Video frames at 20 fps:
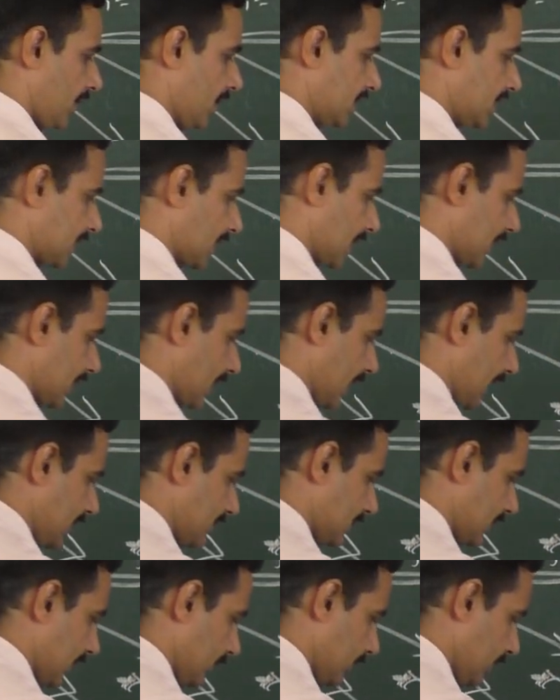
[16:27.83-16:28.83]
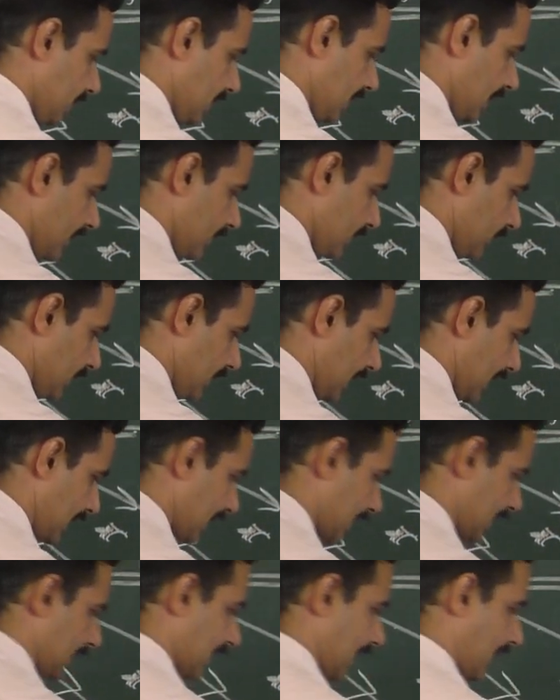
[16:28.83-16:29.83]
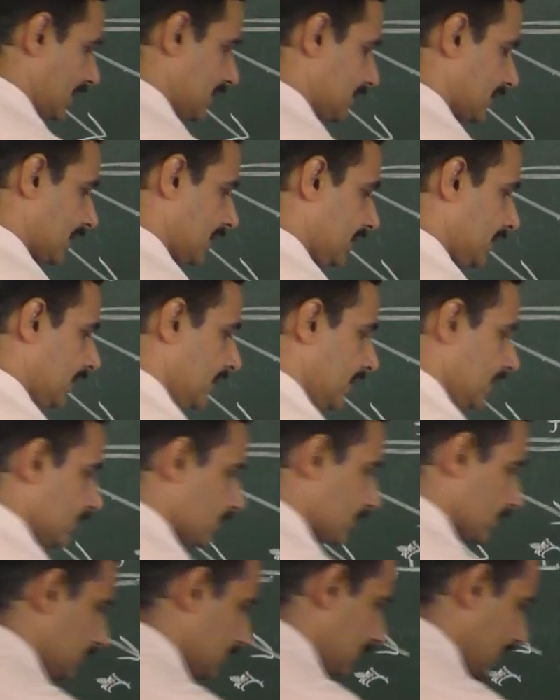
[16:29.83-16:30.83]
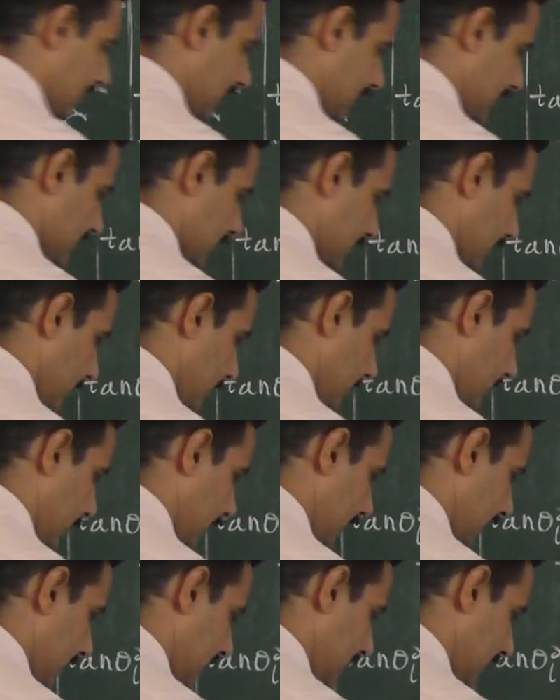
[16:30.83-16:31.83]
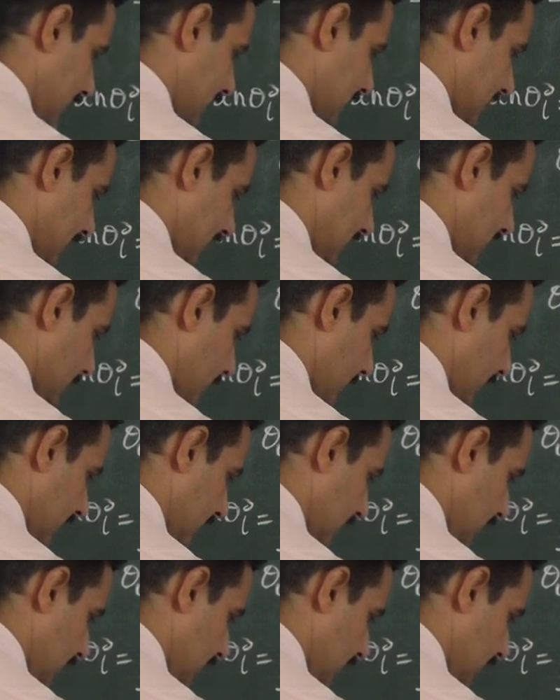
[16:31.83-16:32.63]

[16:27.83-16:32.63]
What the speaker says: what you can cancel? V and V I can cancel. So that is minus H by